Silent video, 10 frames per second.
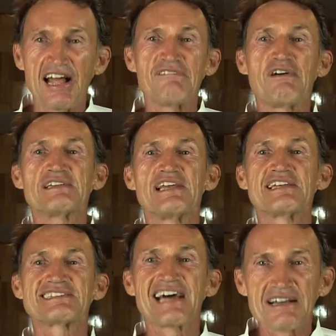What
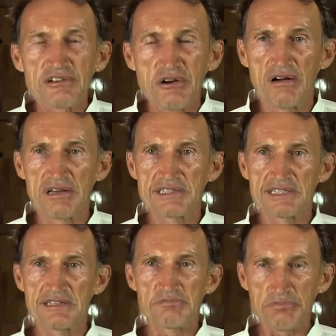is
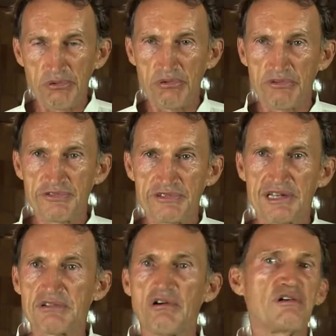psychology proved,
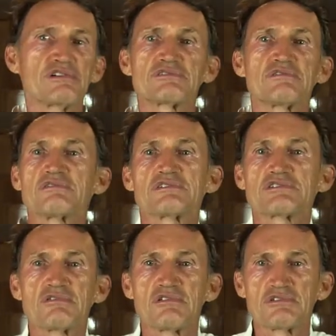and also
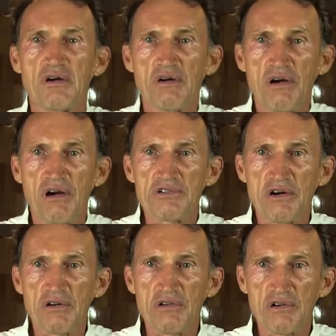through
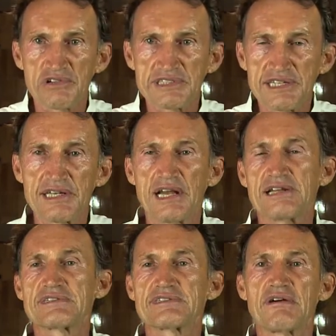neurology
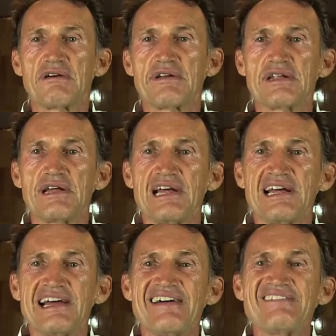and so on,
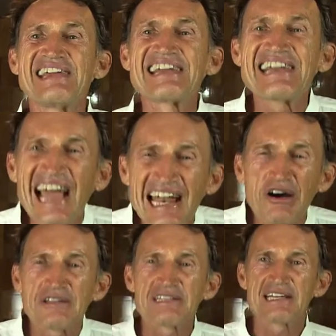we
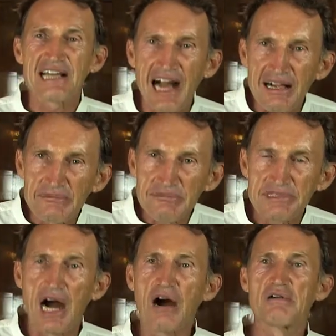cannot calm
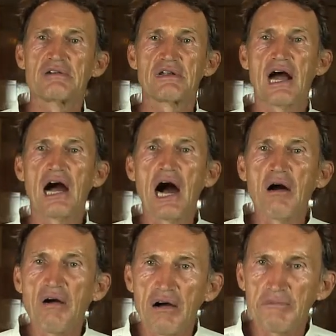down
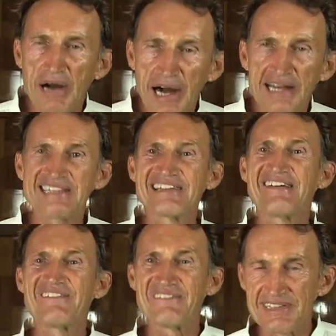our mind
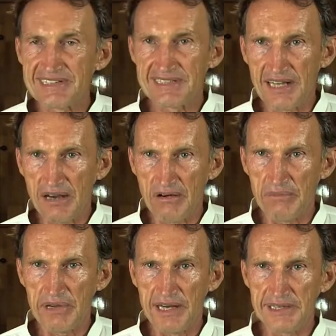with our
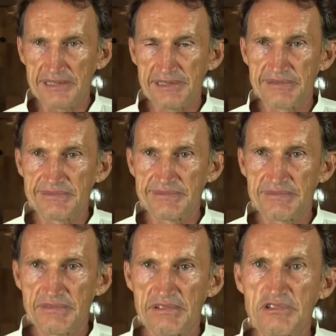mind.
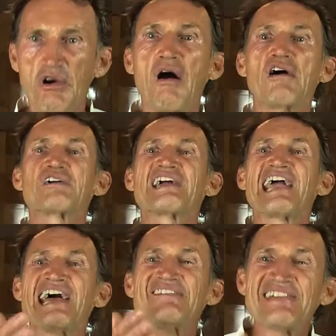Nor
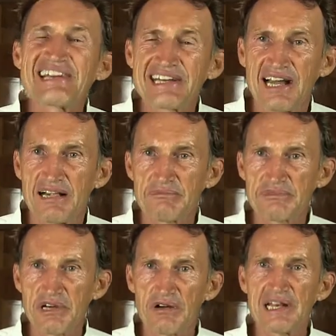can we calm
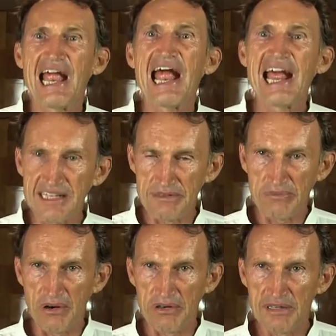down
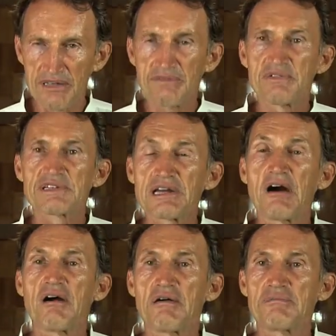anybody with
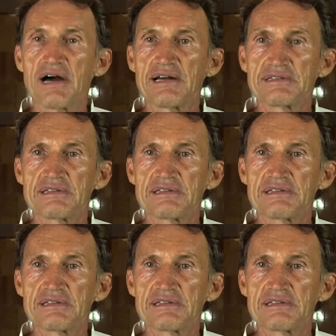our mind.